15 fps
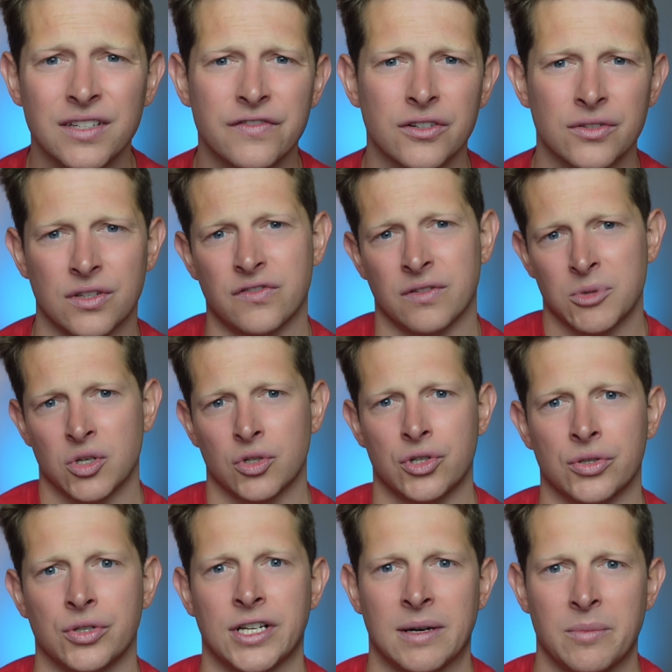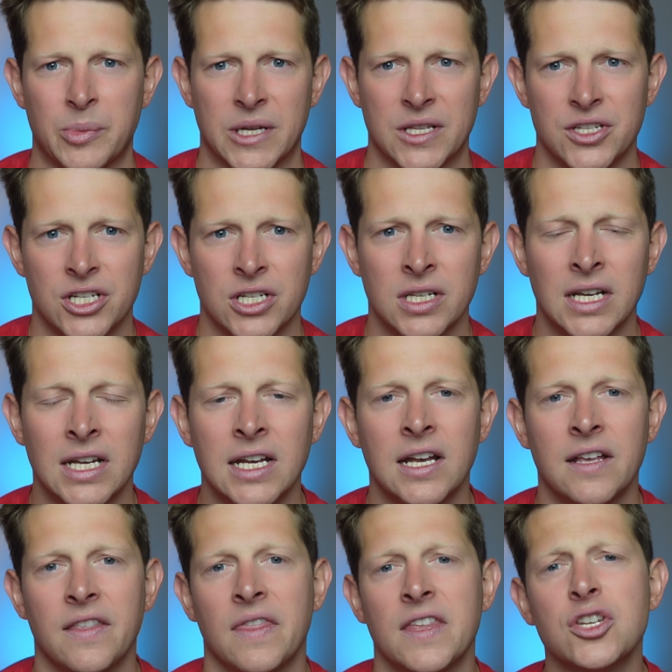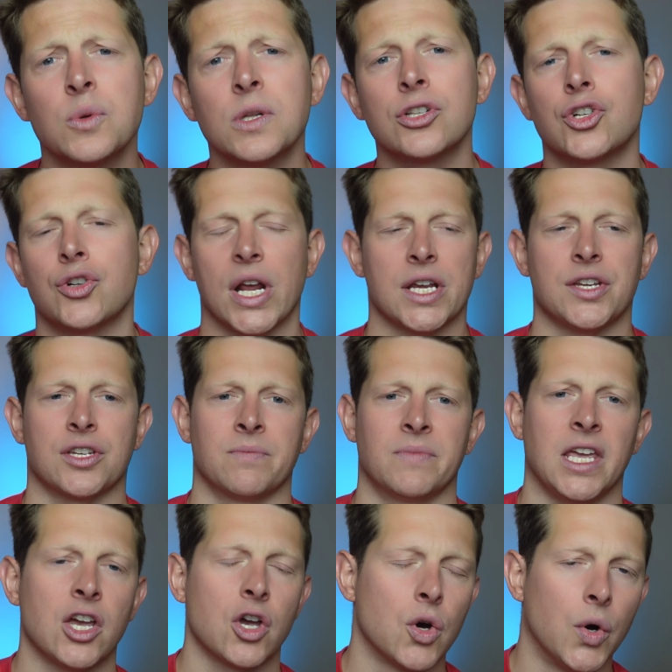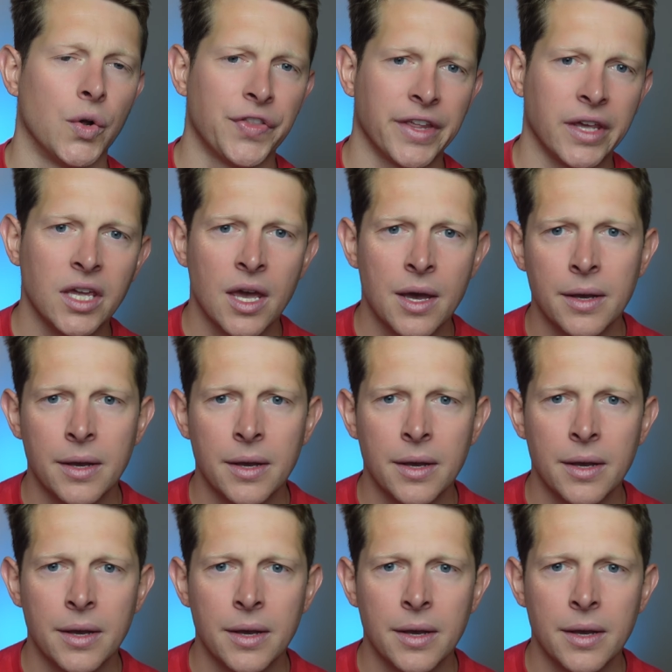funds from your drawdown pension, then this will trigger something called the